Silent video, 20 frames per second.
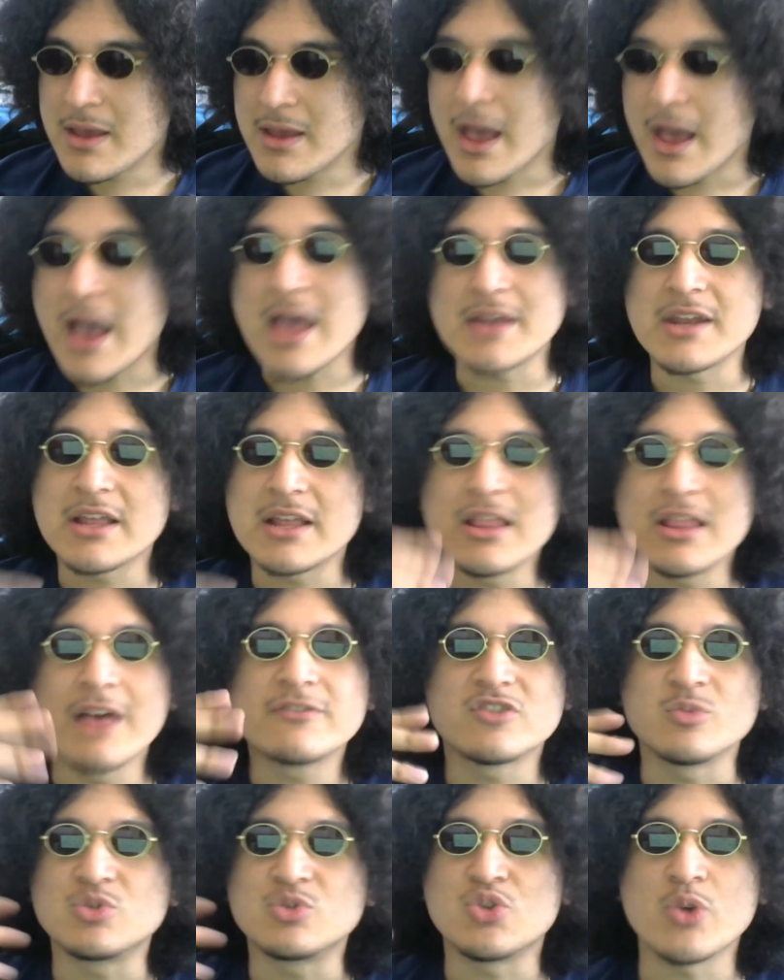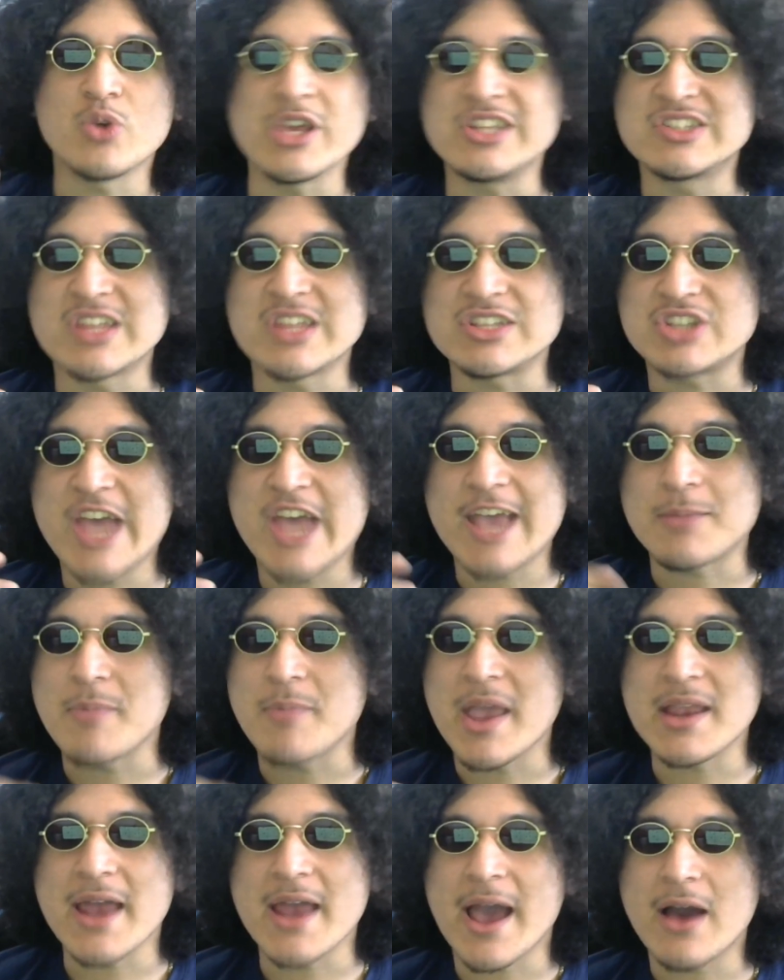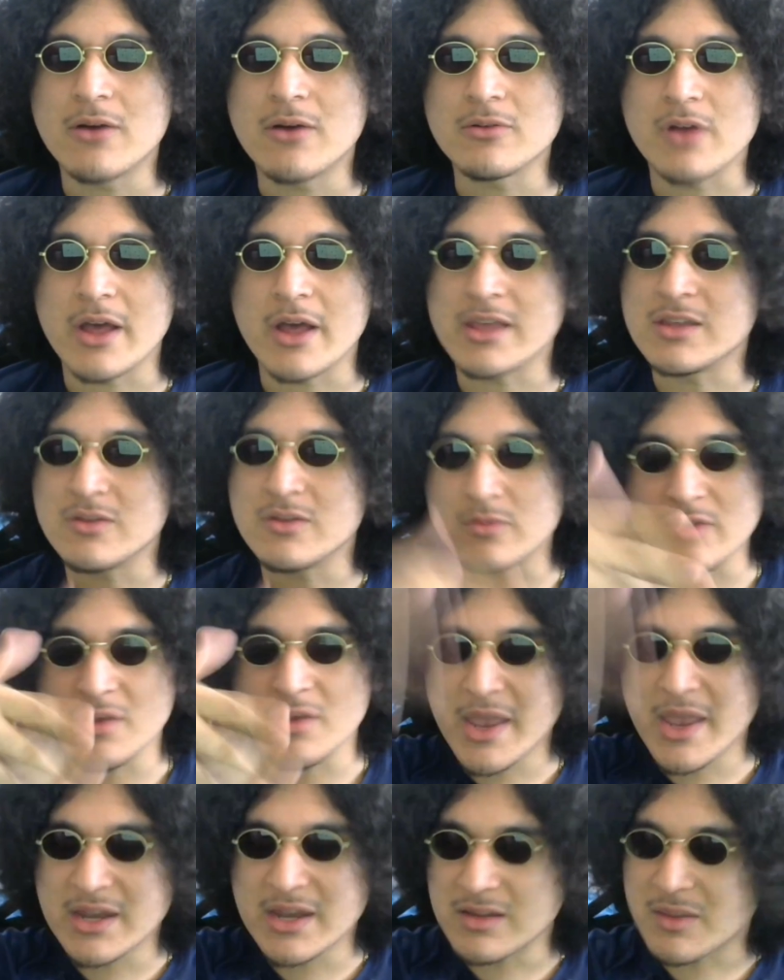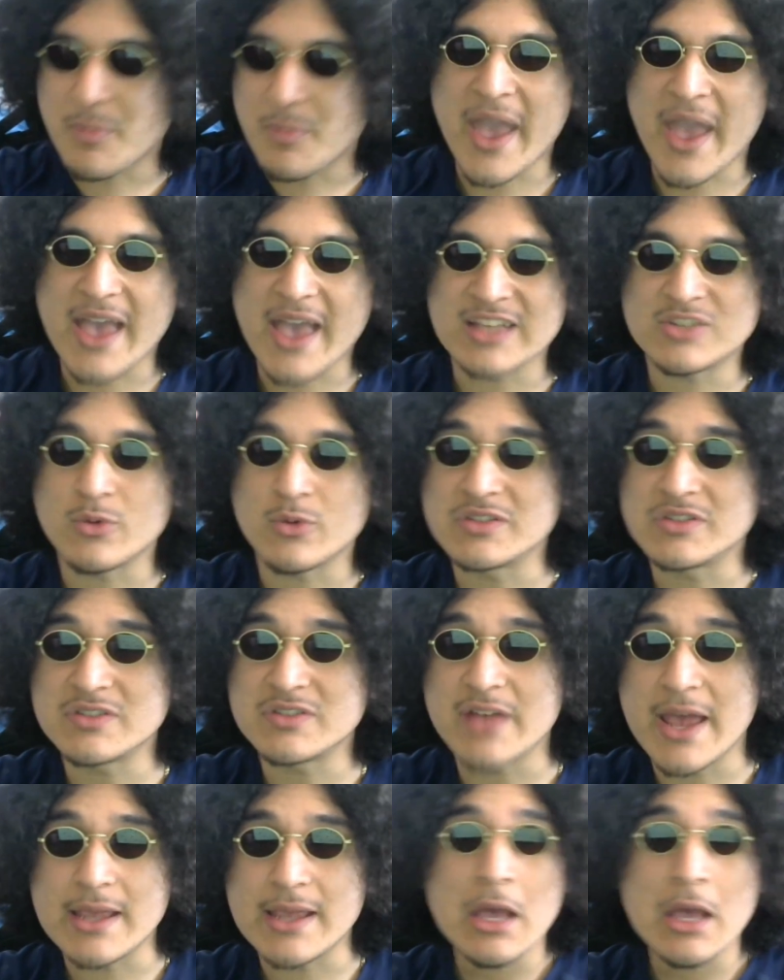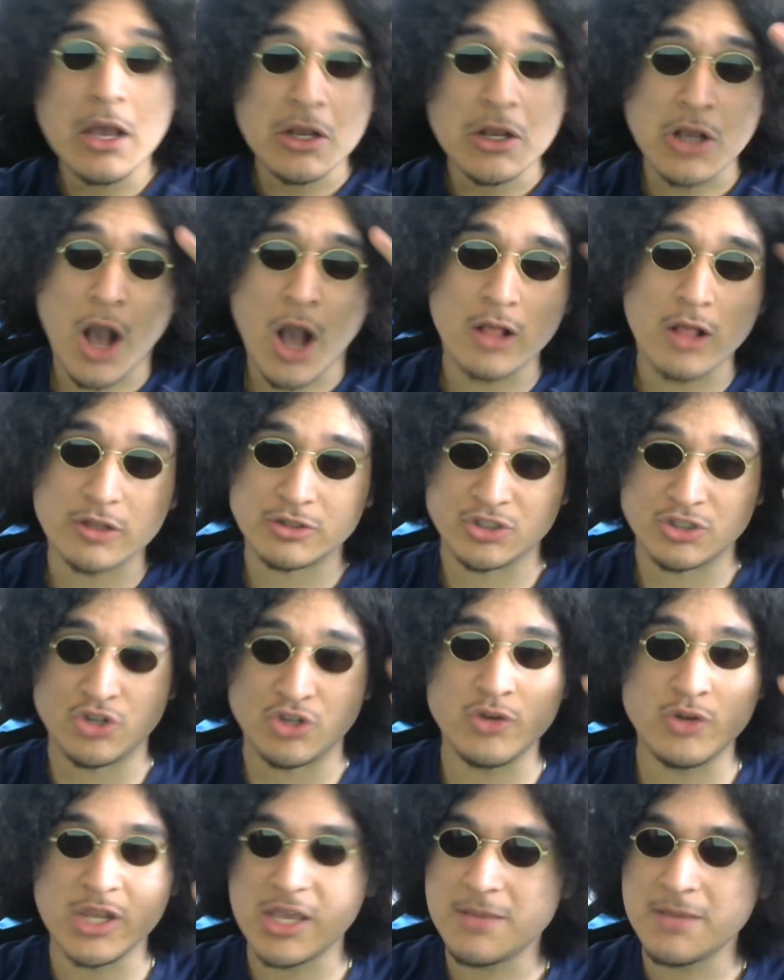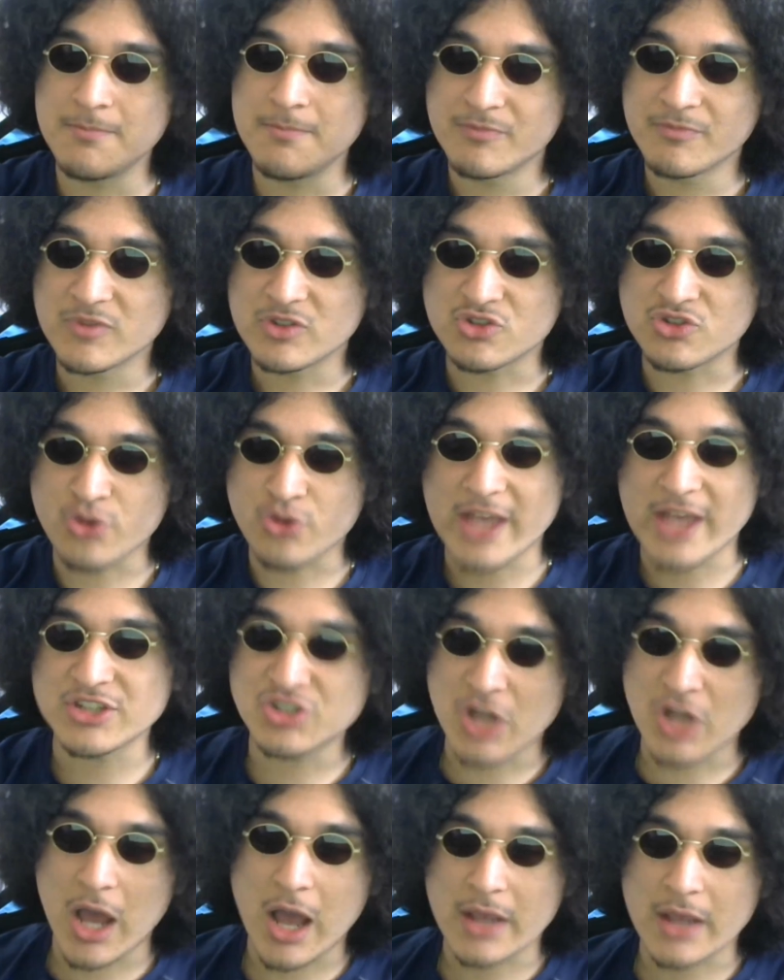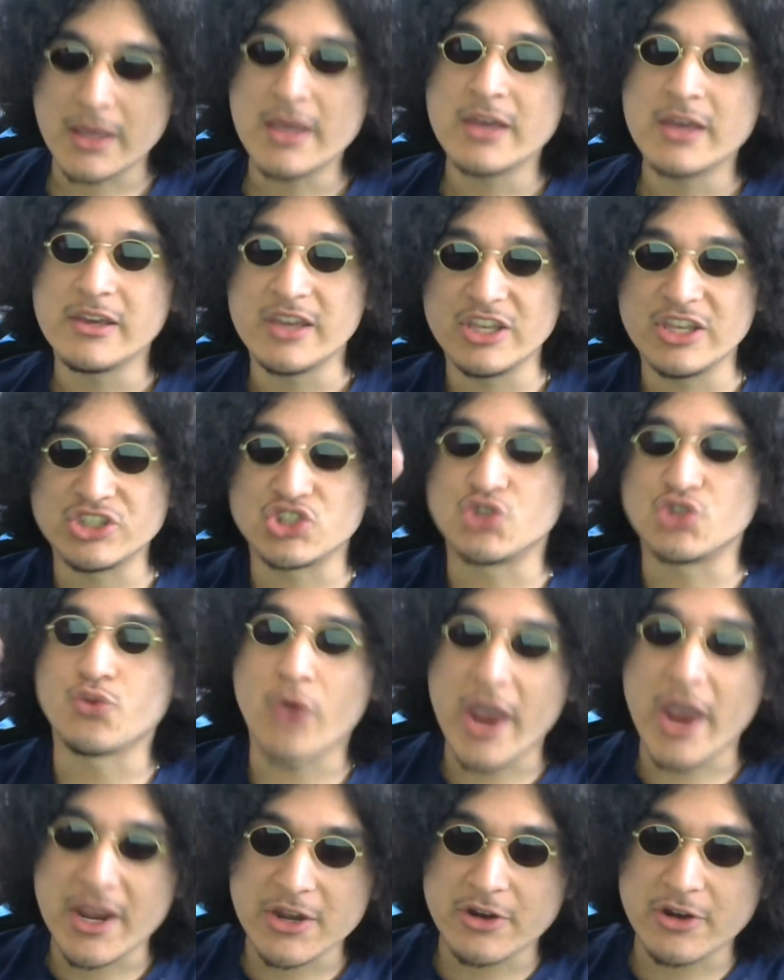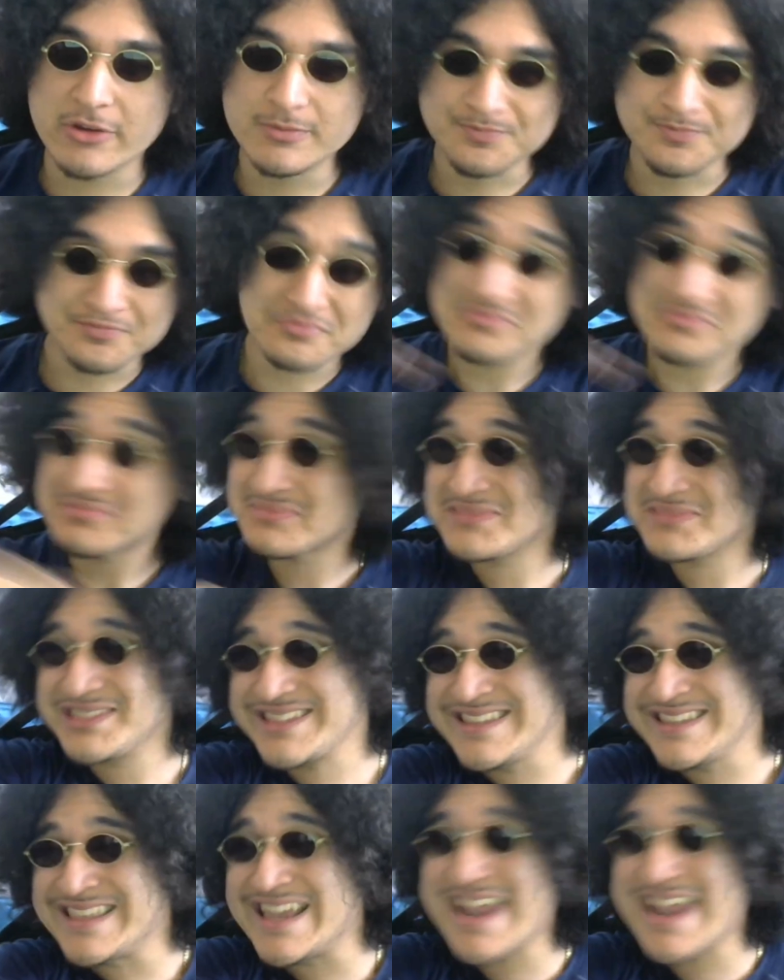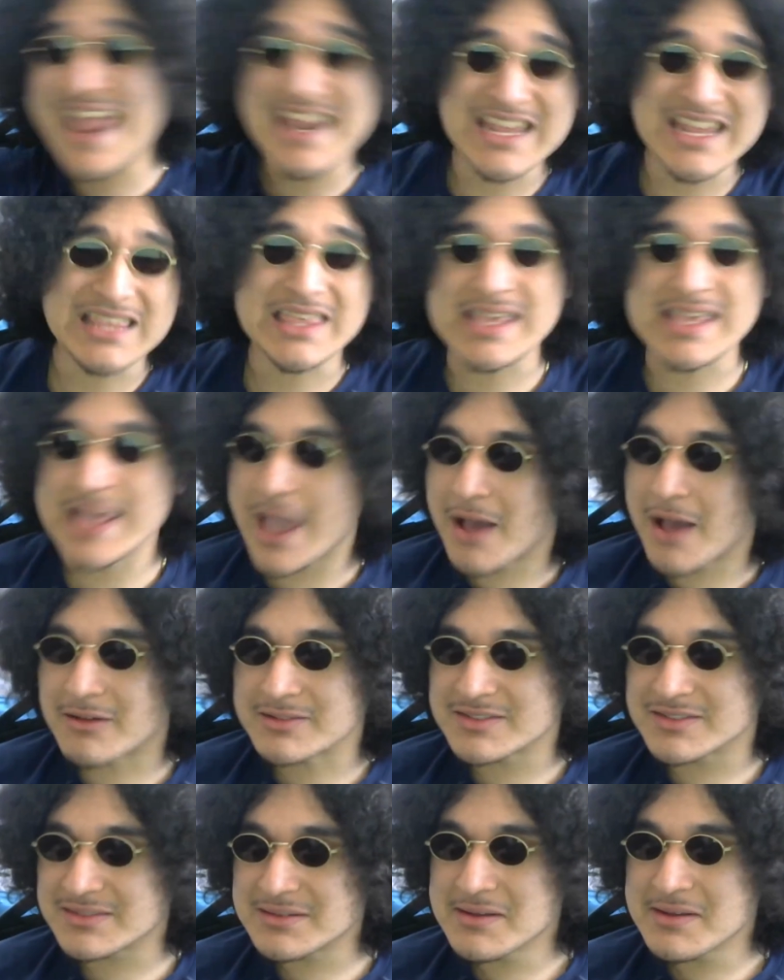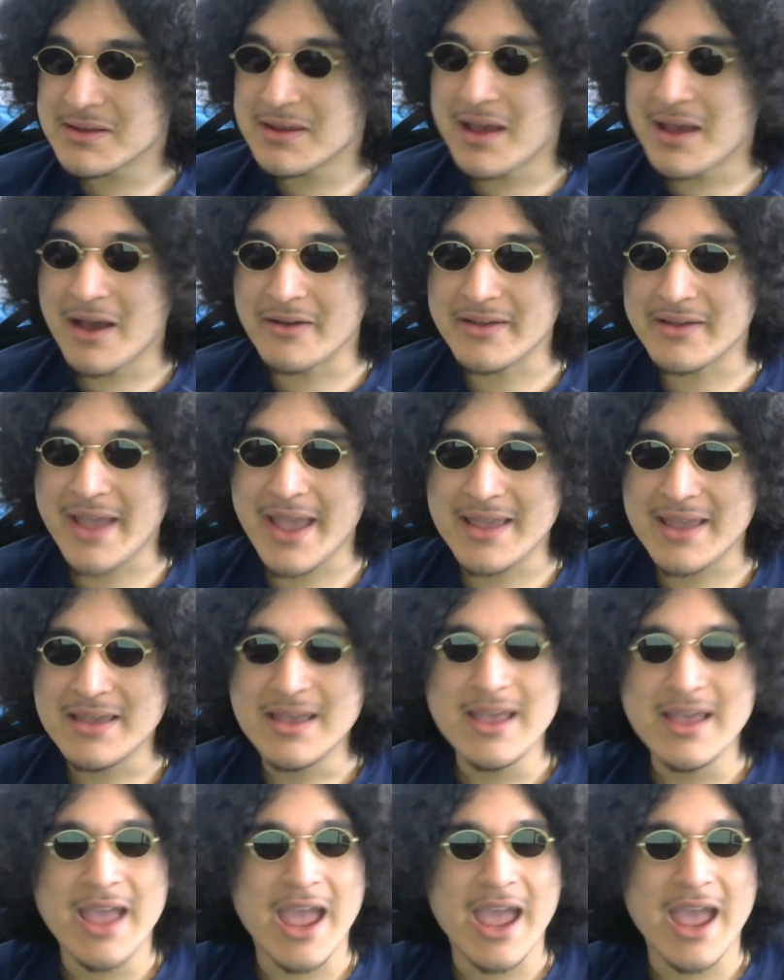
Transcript: And I love some tweets that Jack made out, he made in the past, where it's like, Call of Duty trash talk is greater than anything else, okay?